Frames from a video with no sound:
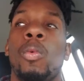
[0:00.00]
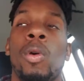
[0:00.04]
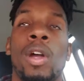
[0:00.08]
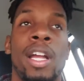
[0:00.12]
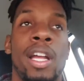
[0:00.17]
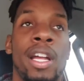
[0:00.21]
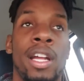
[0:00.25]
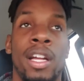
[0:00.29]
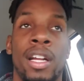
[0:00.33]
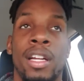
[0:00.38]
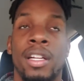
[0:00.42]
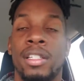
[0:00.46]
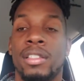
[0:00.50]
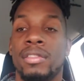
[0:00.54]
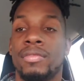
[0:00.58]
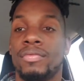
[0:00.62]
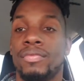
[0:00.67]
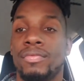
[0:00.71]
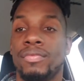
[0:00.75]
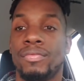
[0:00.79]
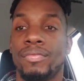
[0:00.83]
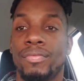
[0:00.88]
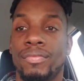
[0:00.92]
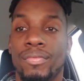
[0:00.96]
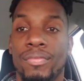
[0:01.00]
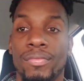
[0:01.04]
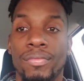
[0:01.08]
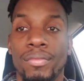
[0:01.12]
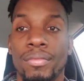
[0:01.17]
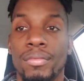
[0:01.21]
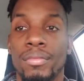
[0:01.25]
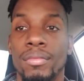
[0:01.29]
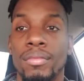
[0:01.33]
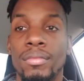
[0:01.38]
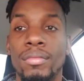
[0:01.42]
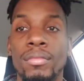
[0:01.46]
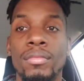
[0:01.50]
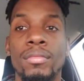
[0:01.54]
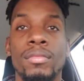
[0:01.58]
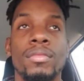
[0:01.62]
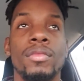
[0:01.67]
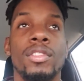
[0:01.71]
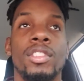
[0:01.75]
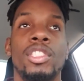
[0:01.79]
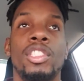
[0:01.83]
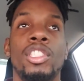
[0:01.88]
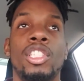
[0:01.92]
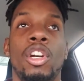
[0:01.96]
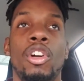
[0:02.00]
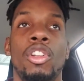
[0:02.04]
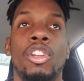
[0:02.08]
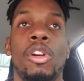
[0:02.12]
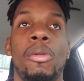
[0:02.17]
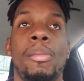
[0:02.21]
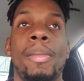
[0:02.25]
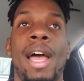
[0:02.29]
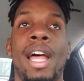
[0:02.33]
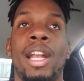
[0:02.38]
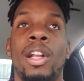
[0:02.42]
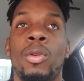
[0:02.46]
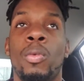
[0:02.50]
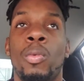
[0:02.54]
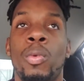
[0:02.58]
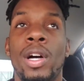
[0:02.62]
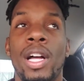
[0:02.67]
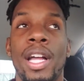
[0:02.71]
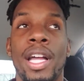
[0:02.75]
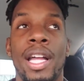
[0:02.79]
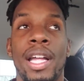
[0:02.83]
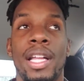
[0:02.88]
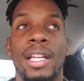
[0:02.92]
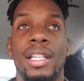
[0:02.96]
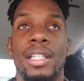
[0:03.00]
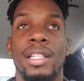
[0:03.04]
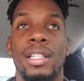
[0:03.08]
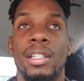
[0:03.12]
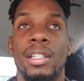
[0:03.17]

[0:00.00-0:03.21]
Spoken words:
where, you know, no matter what,